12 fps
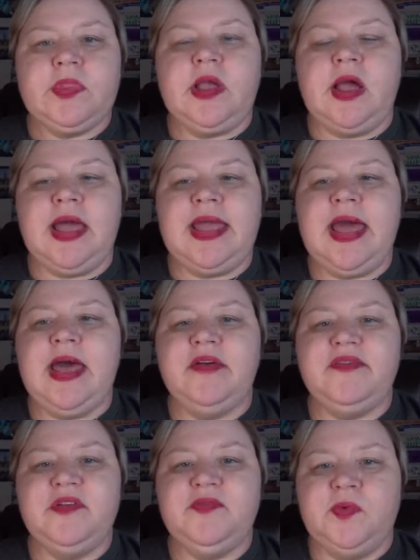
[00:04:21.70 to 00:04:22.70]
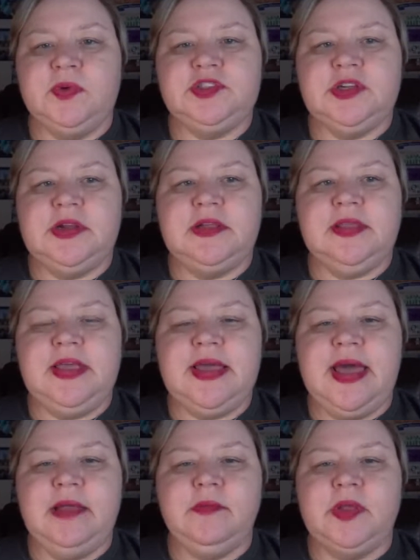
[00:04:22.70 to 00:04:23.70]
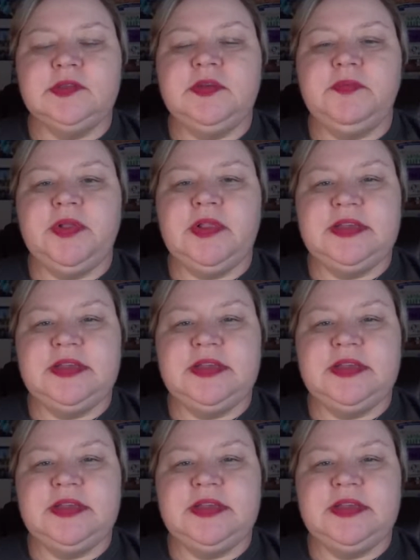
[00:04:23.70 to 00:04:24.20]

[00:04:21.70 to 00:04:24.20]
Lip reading: I have, unfortunately, had multiple